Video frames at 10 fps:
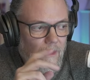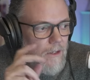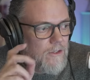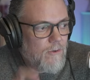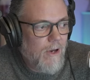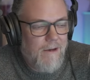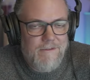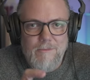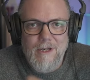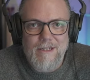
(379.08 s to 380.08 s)
So I have
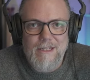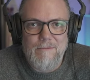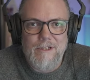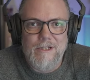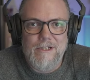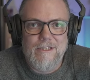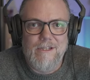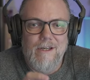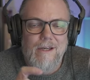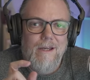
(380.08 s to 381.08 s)
some macadamia nuts,
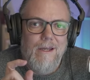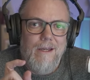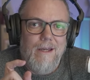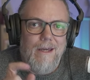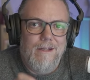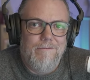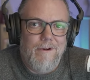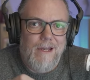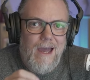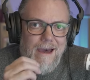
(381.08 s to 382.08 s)
and if
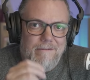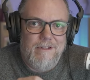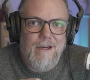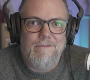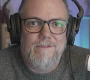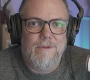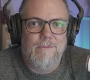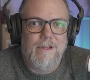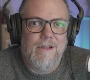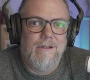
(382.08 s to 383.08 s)
I have to have
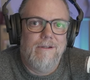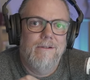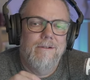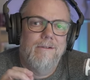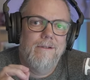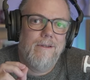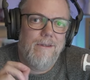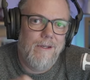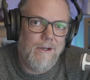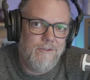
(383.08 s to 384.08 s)
something,
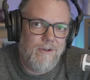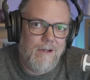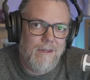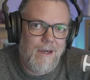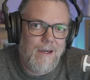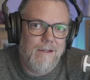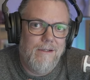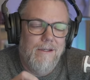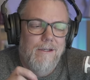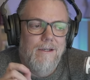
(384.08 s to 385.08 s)
then I'll try that.
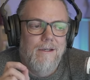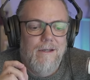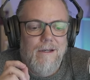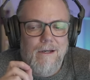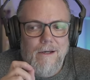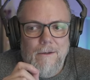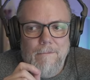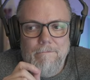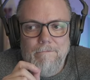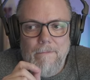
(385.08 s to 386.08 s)

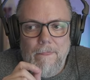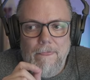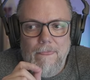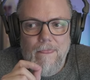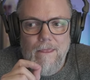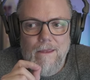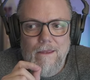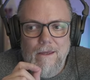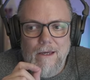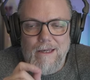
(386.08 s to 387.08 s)
Um,
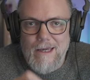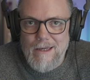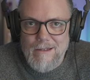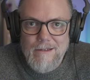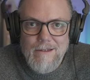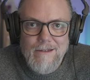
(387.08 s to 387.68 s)
again,